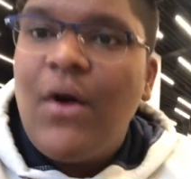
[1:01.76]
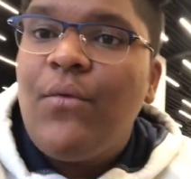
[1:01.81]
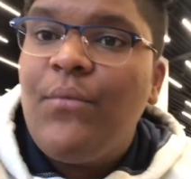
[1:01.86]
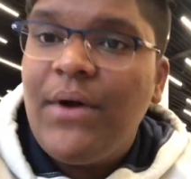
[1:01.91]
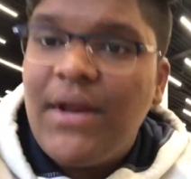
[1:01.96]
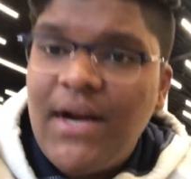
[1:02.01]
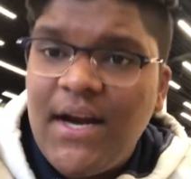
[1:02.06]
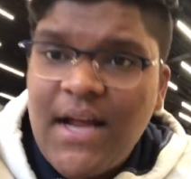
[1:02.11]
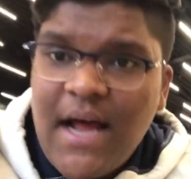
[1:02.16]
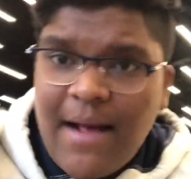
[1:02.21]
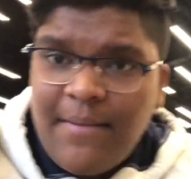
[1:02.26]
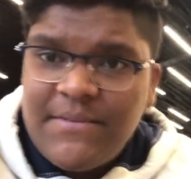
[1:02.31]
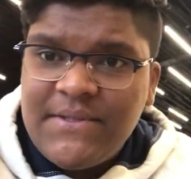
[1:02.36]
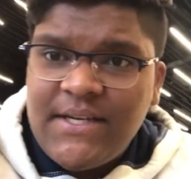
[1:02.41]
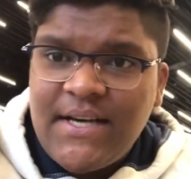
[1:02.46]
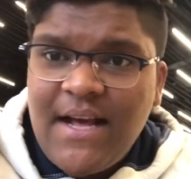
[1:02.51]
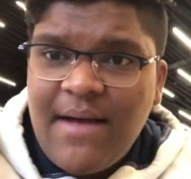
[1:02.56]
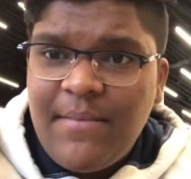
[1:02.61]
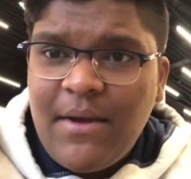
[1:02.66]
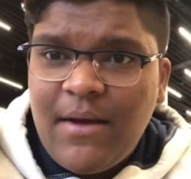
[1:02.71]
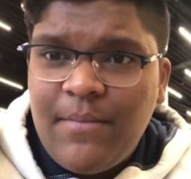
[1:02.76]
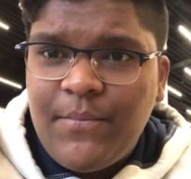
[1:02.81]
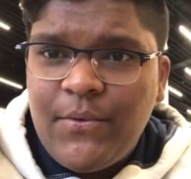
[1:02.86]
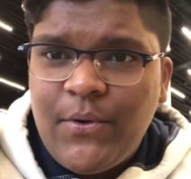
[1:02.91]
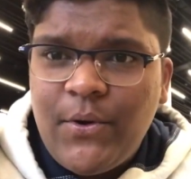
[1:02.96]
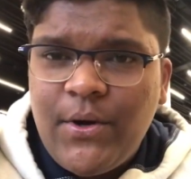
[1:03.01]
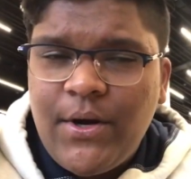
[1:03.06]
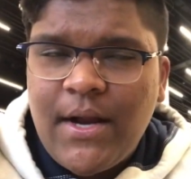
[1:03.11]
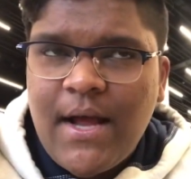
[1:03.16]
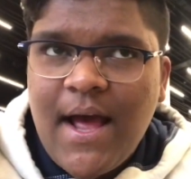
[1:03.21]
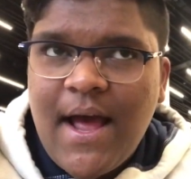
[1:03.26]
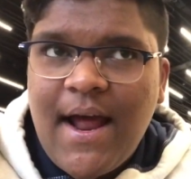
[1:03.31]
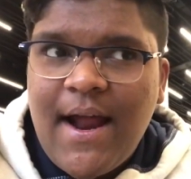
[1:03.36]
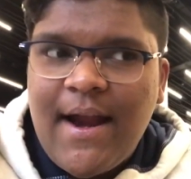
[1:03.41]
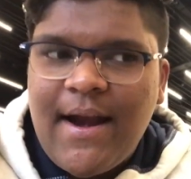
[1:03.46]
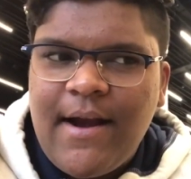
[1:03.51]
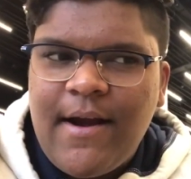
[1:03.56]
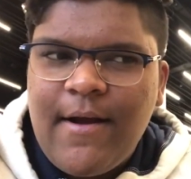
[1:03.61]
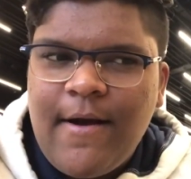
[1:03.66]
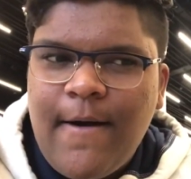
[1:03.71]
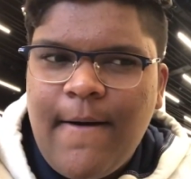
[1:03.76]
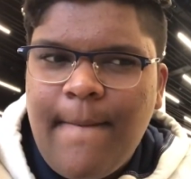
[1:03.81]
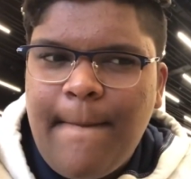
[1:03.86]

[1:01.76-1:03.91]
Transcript: We're at Amsterdam airport and